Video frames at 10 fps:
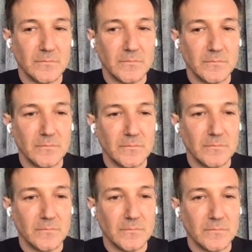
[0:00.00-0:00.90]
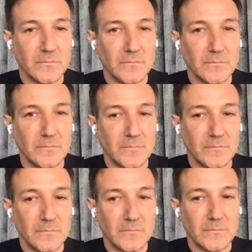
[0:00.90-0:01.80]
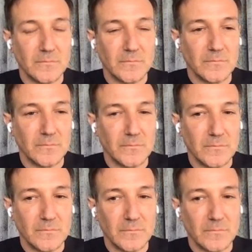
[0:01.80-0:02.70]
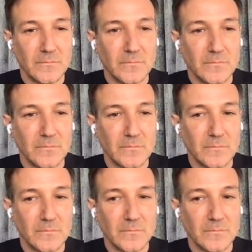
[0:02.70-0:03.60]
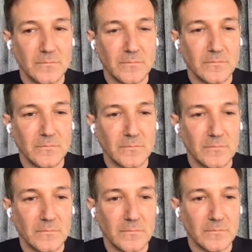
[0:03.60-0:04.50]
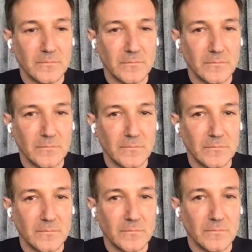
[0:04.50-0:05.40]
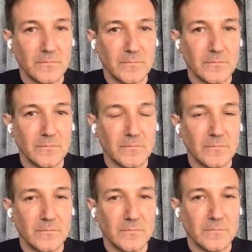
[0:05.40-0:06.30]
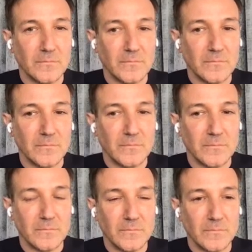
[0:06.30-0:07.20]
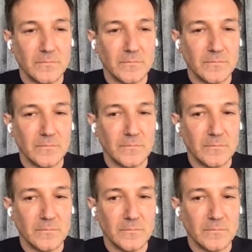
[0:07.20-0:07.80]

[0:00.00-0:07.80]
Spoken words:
No words are spoken by the person on screen.